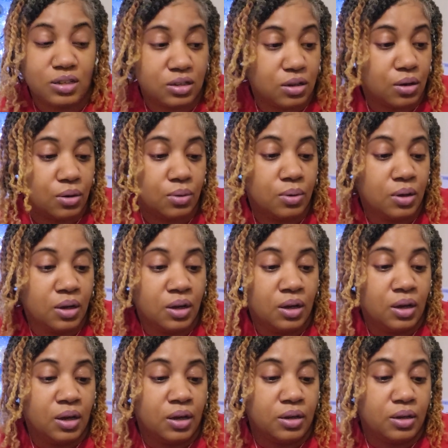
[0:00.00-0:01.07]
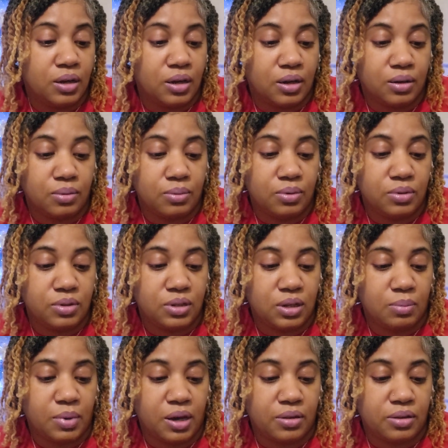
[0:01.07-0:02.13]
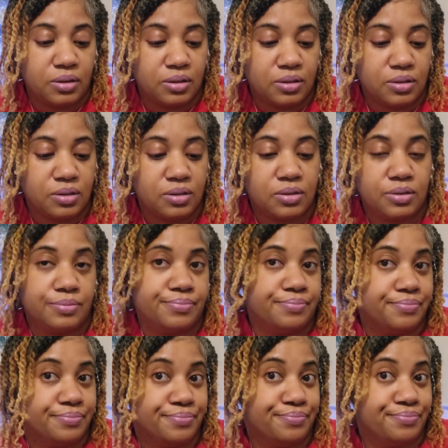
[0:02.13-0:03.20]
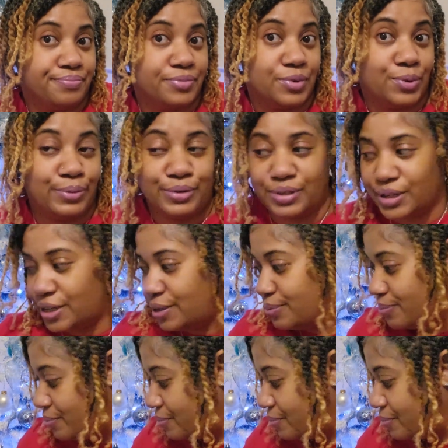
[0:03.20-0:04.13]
so yeah, we'll see about this. We'll see.